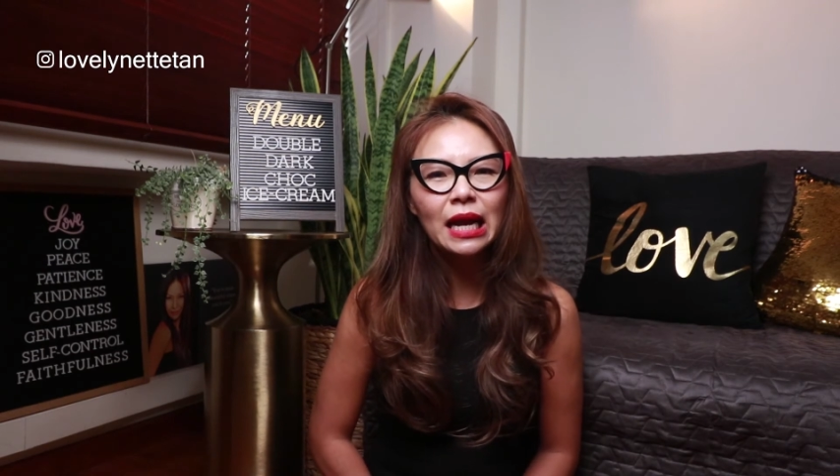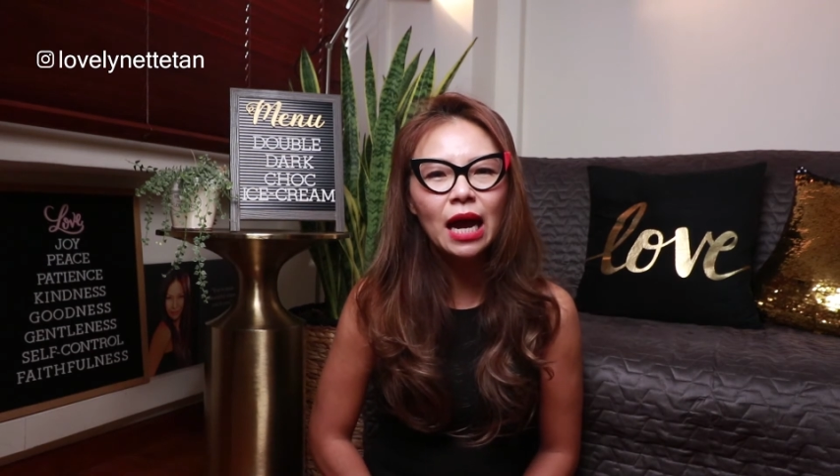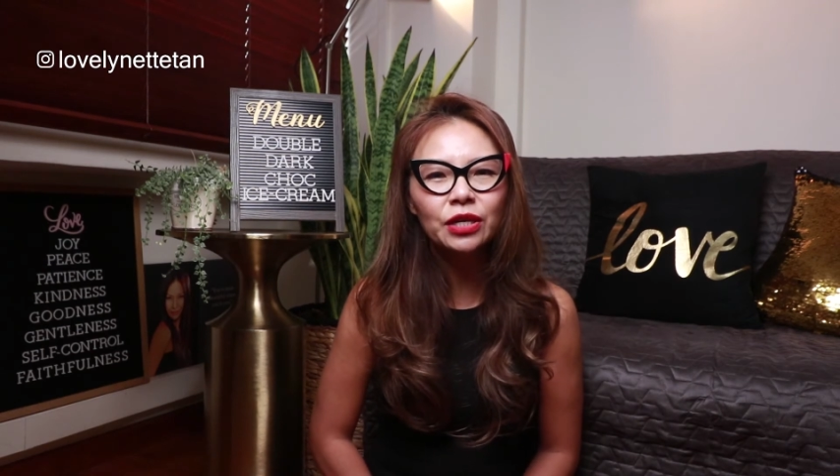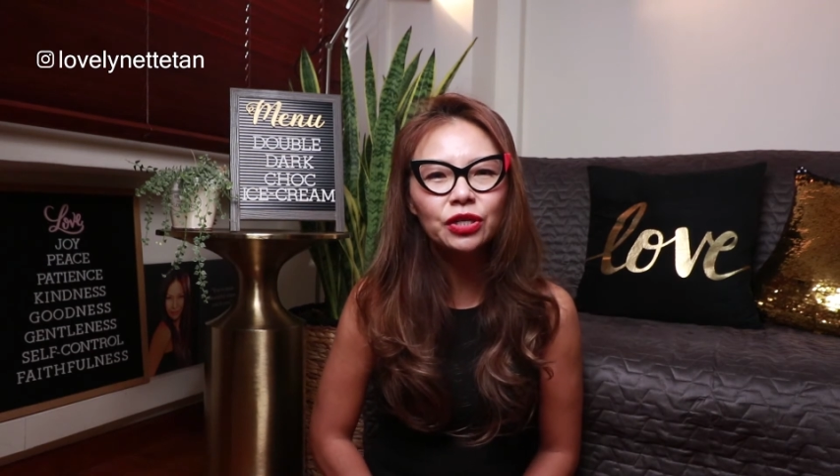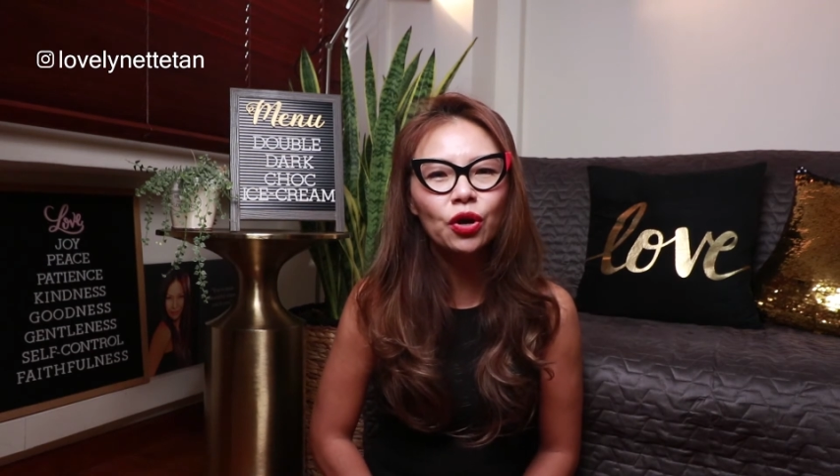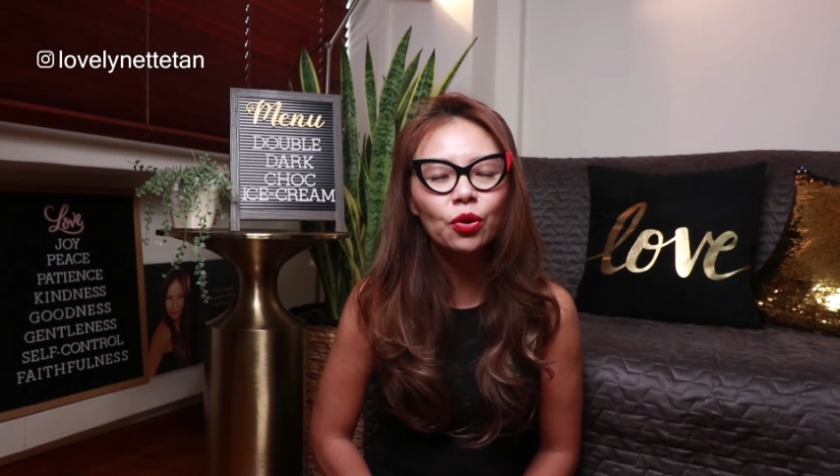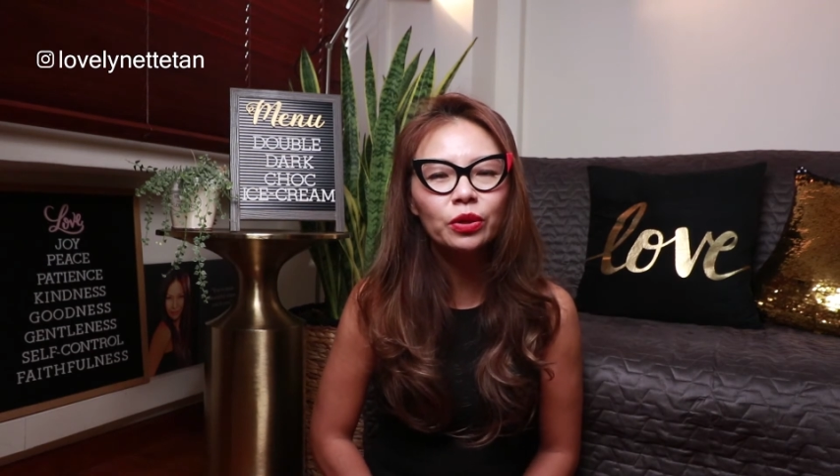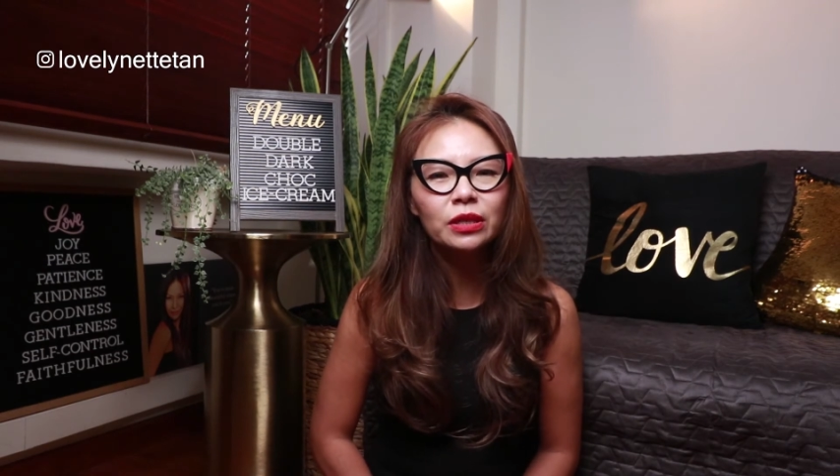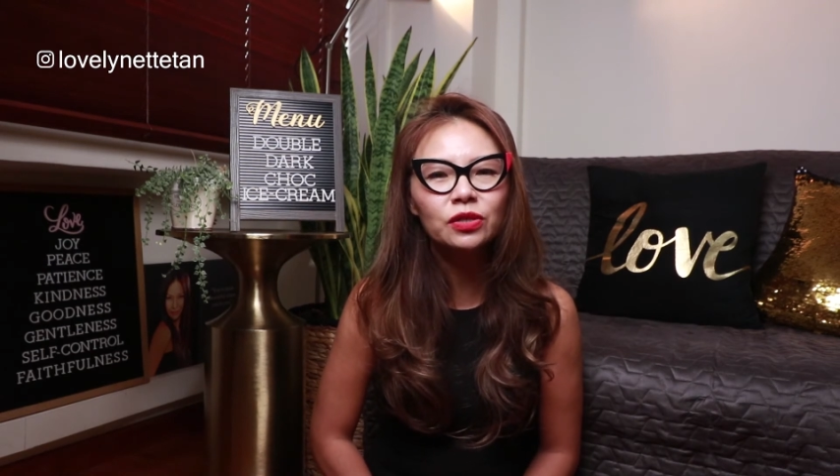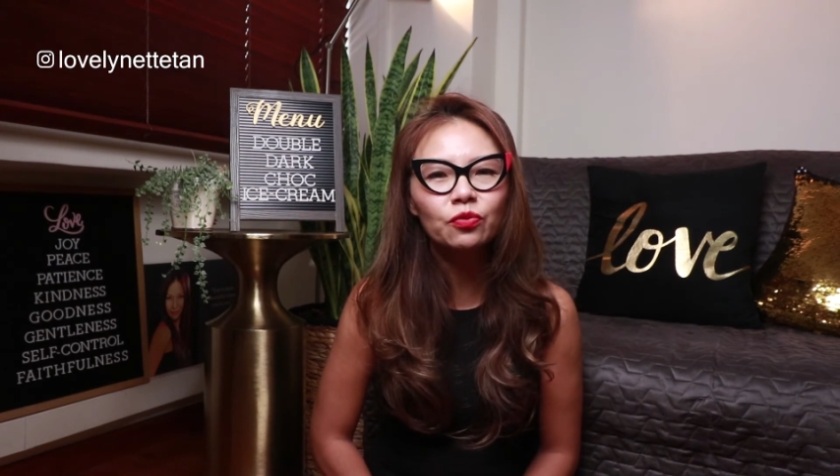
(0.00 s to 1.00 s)
how do you go
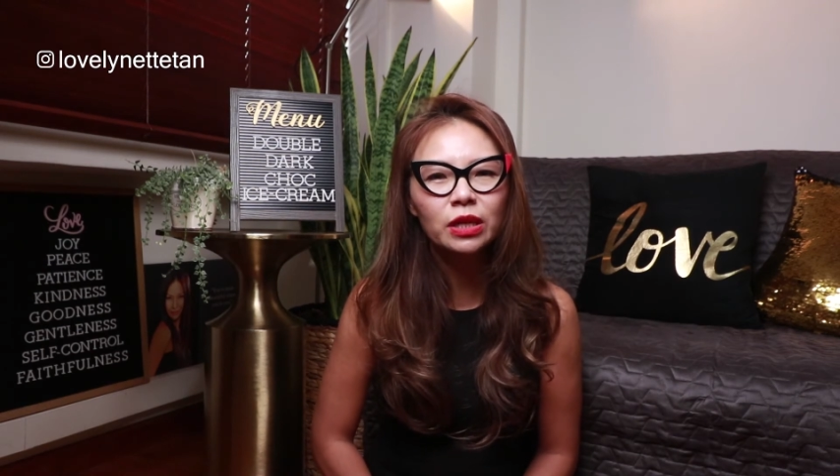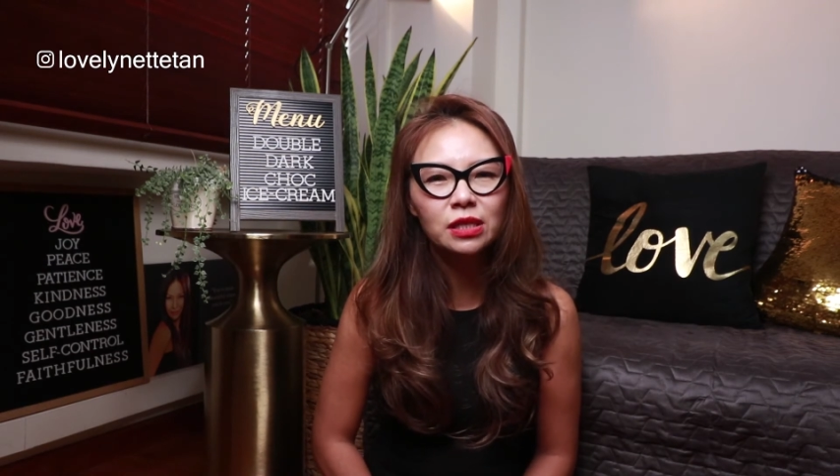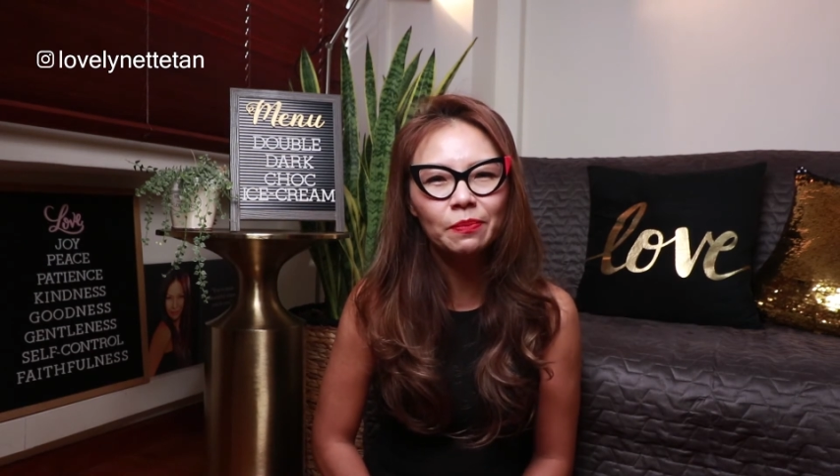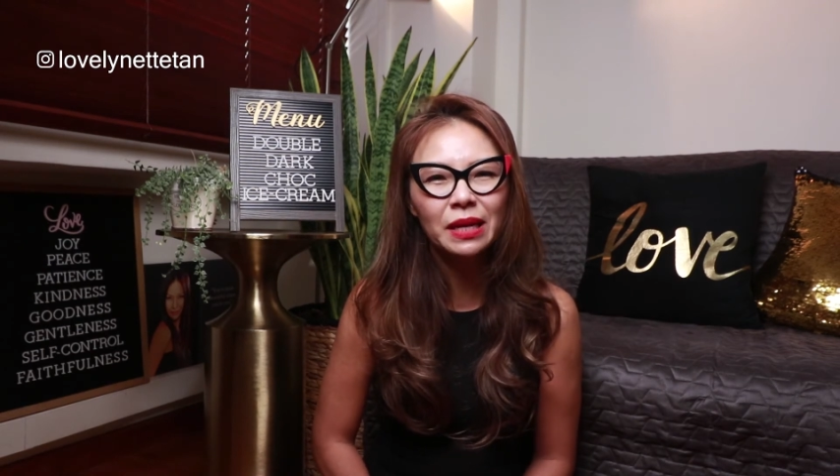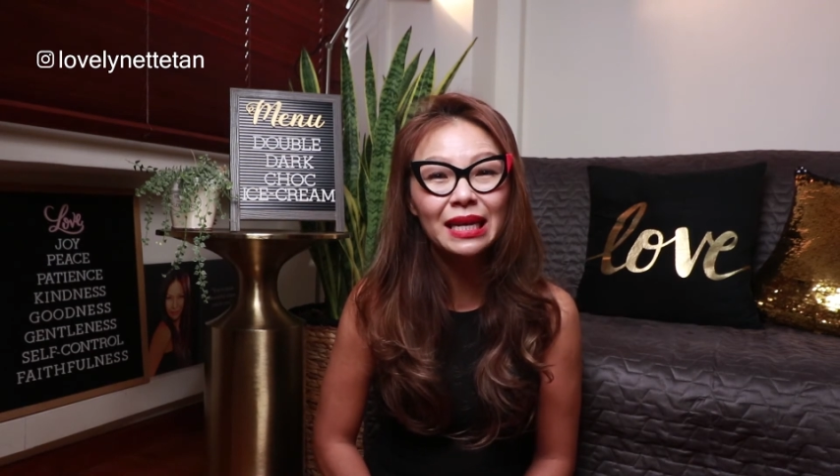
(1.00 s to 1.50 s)
with this recipe.